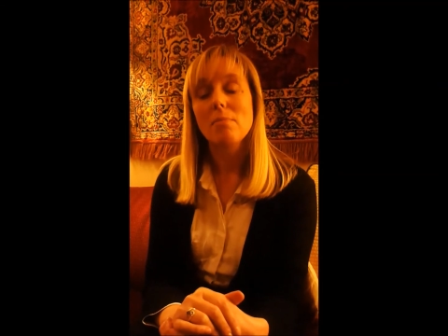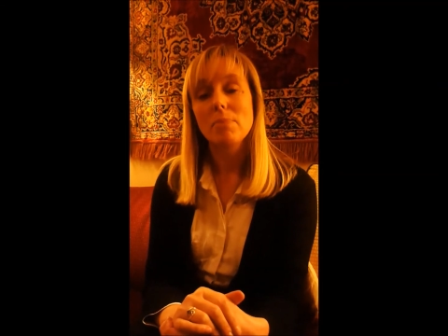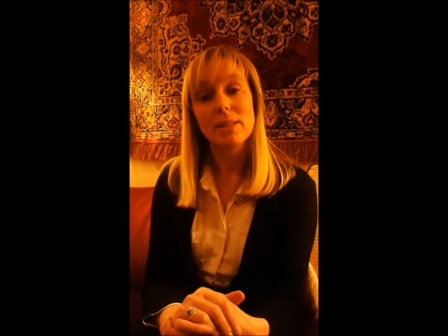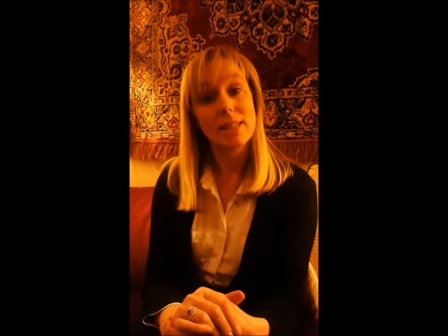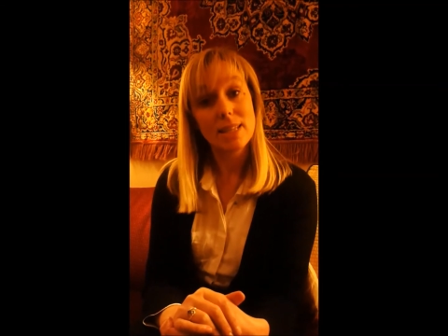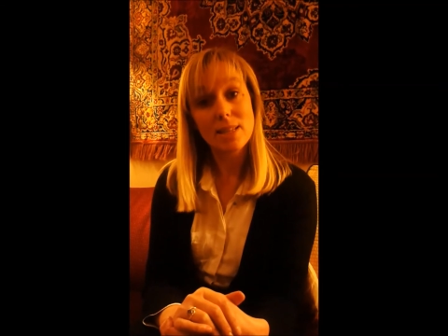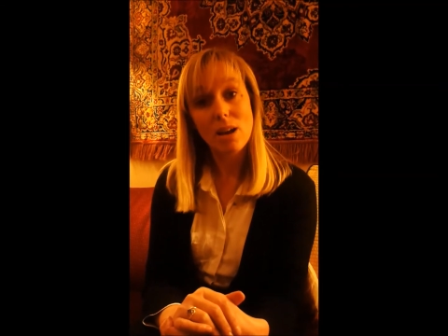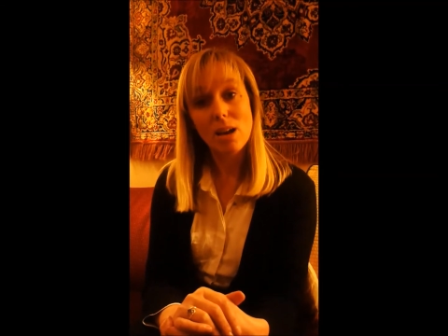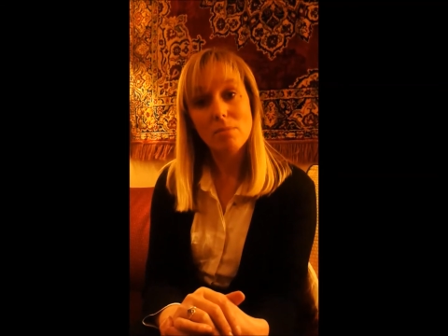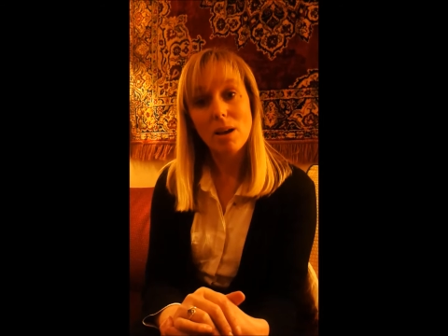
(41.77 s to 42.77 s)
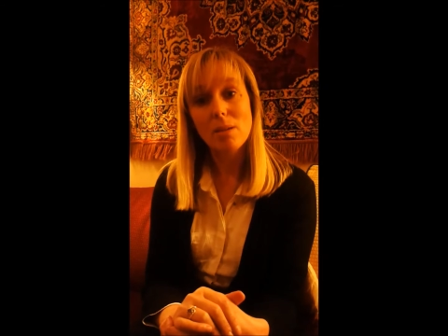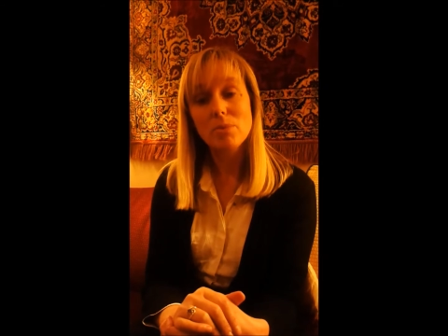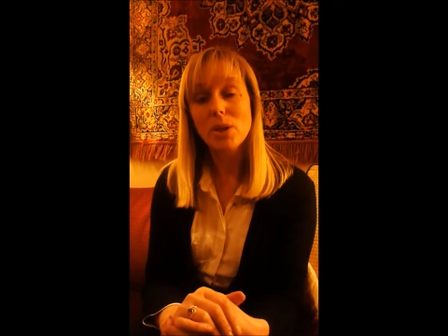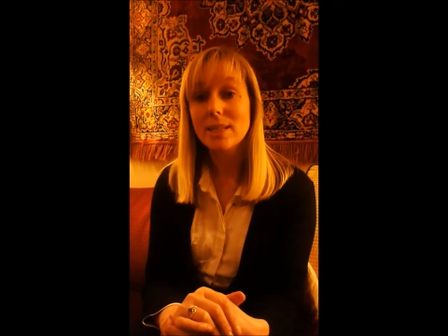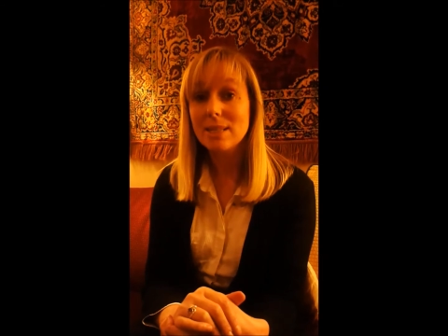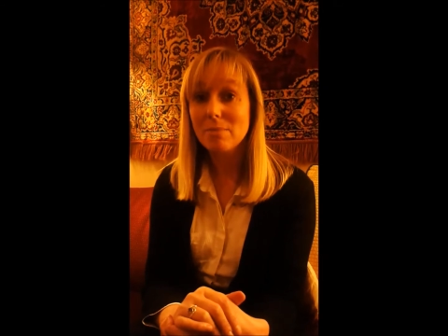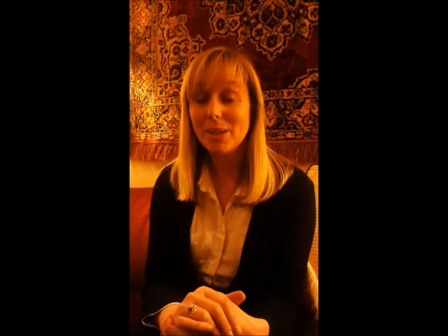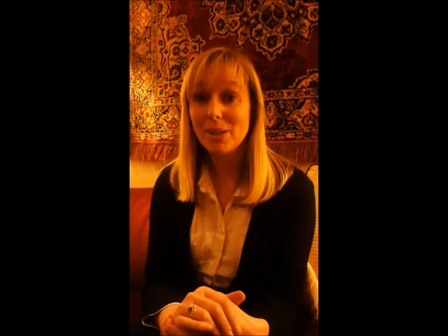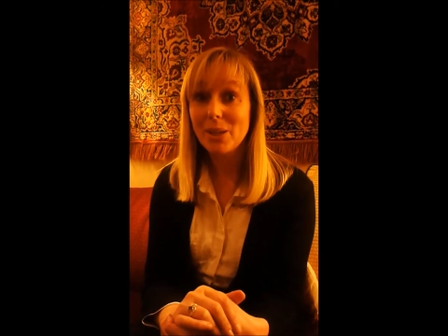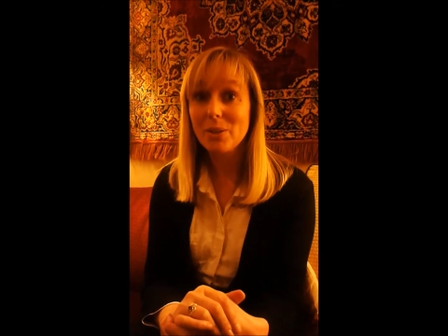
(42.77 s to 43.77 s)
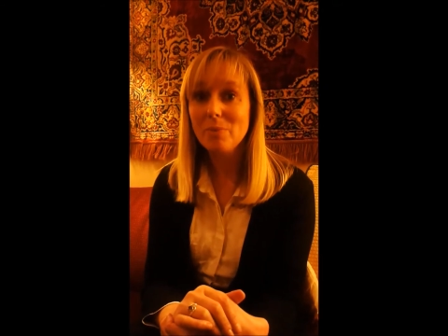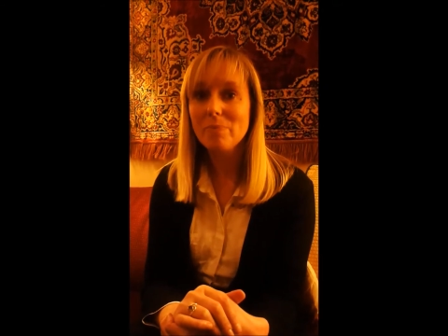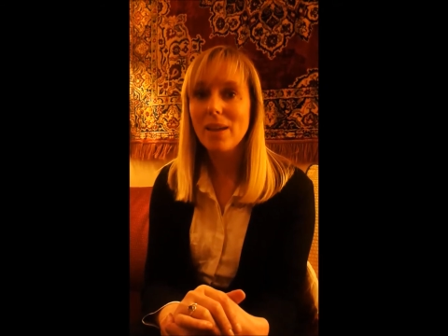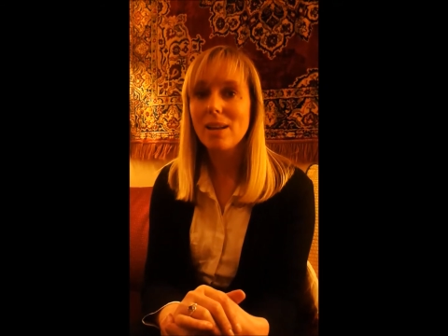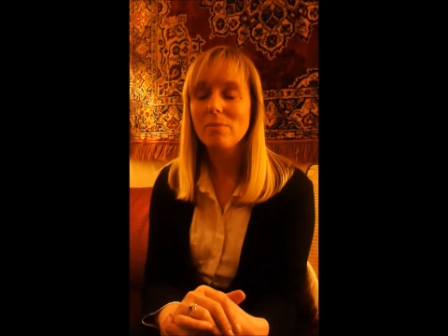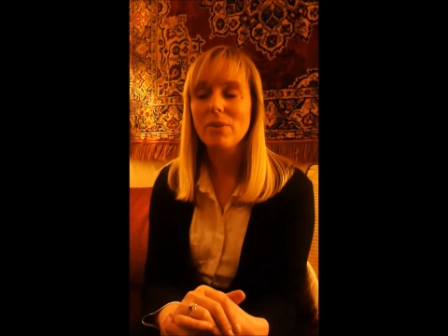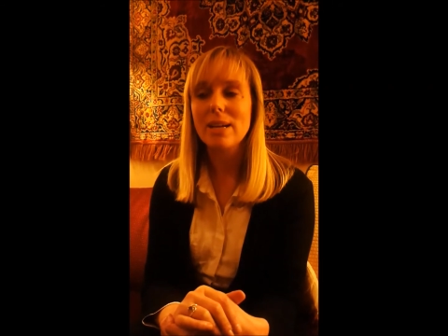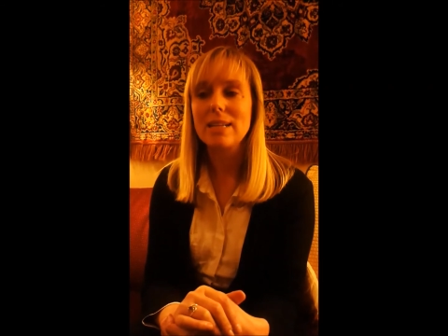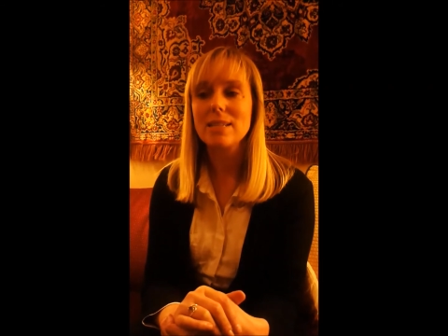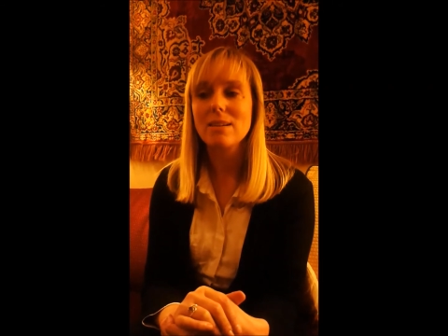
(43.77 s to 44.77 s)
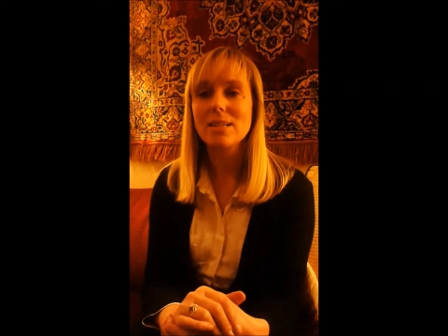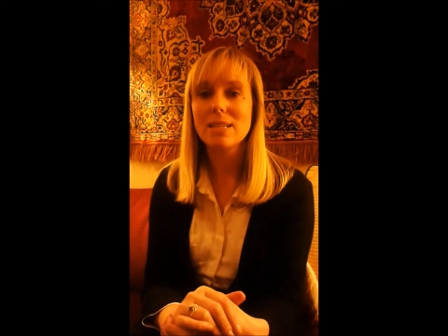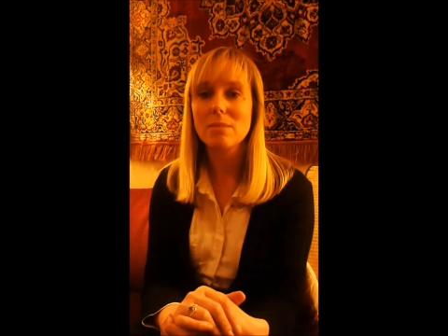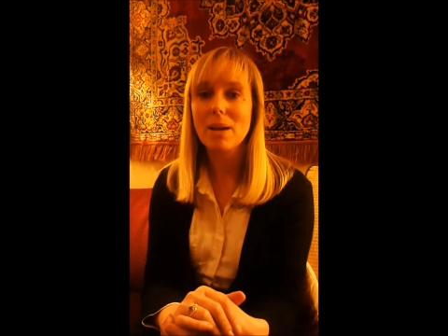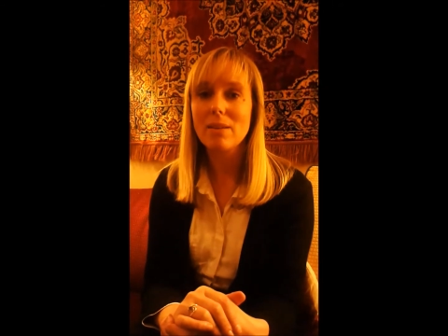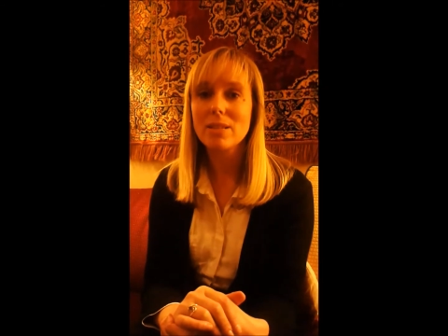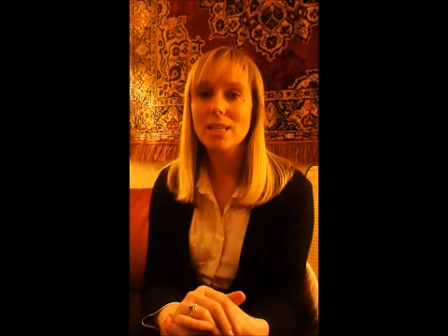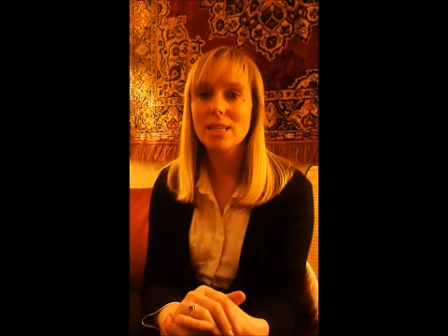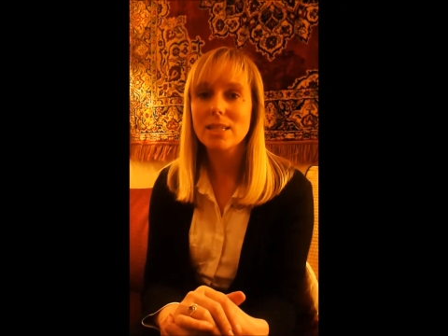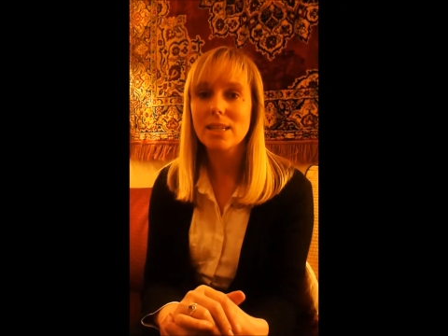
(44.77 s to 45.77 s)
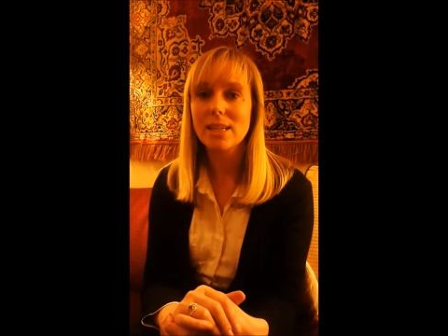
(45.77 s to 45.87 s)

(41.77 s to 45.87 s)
But this time I'm trying something new and I'm very excited about it.